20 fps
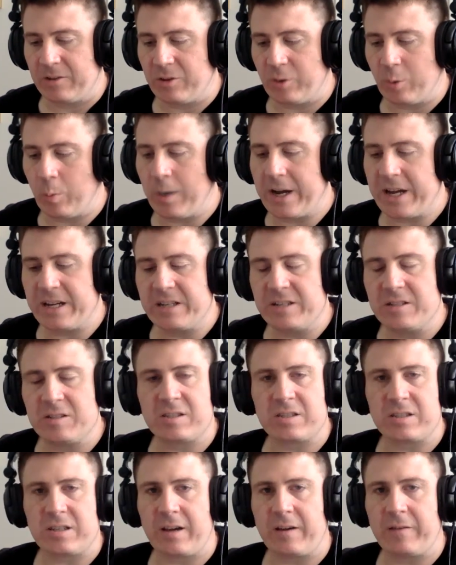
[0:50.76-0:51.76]
The
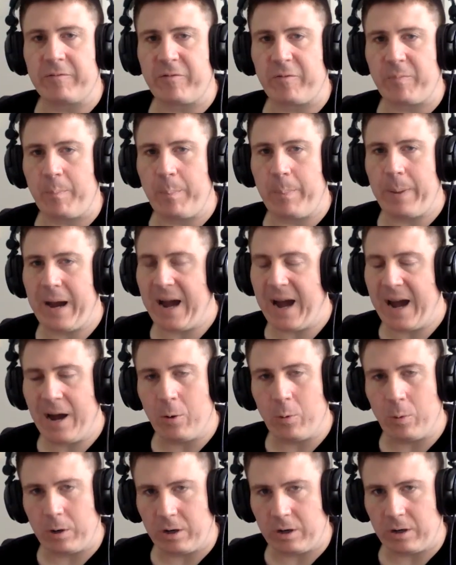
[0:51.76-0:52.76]
ways of
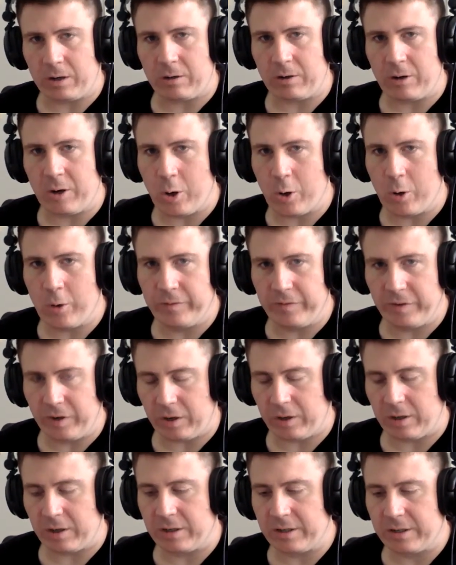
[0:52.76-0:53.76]
power
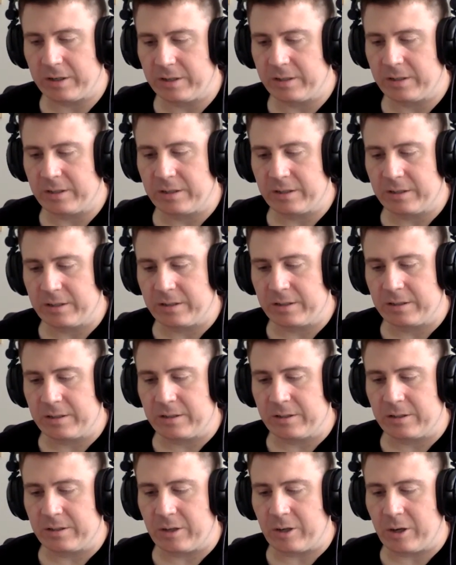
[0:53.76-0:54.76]
over,
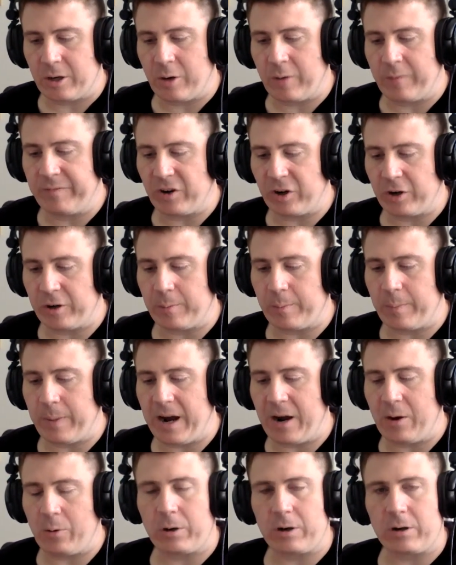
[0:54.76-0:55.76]
overt
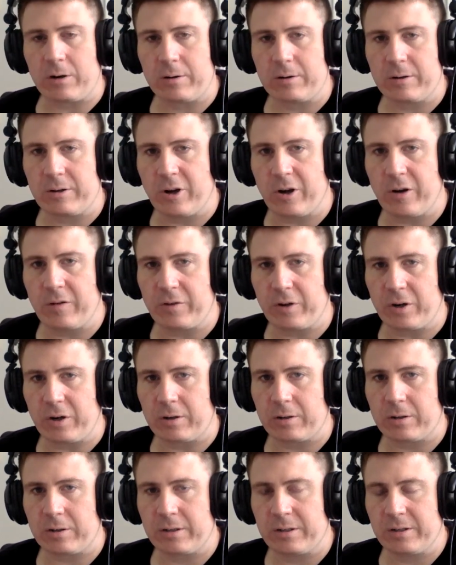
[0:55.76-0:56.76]
power
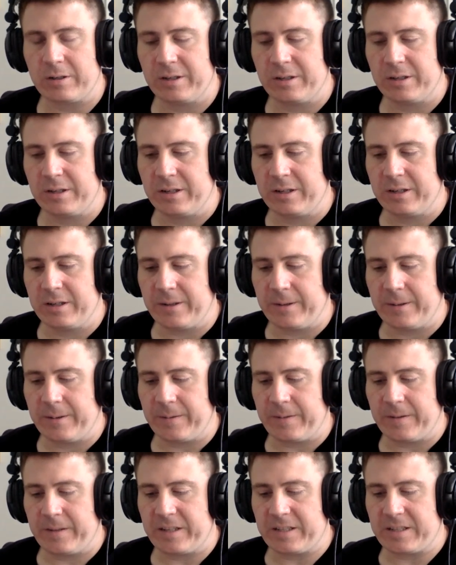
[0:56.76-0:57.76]
over,
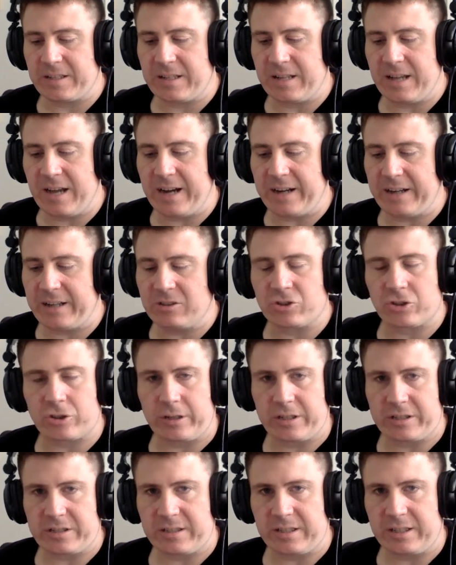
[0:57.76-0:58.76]
is not
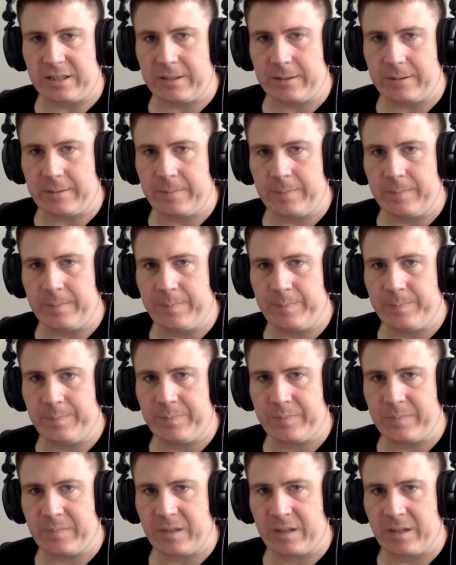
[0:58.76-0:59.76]
interesting
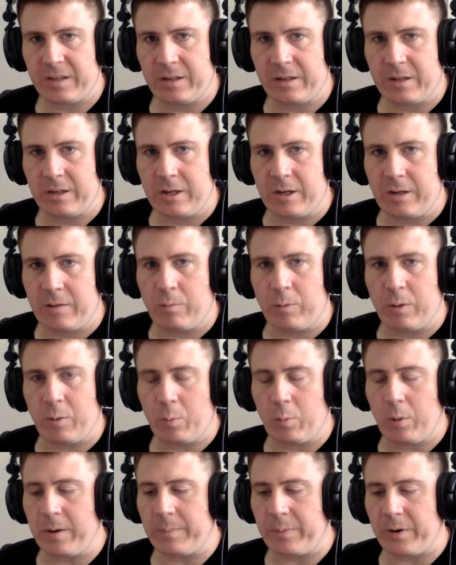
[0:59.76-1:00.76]

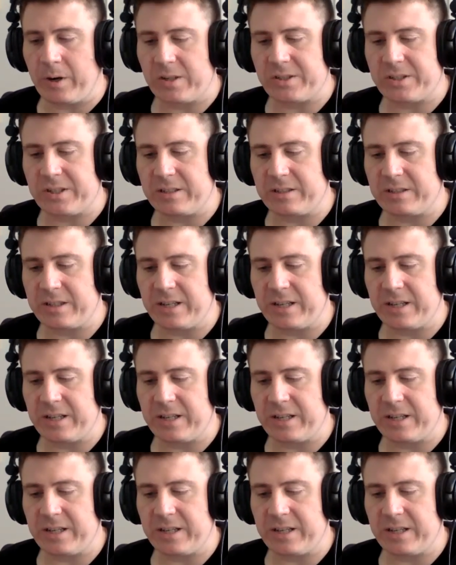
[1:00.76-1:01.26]
when one person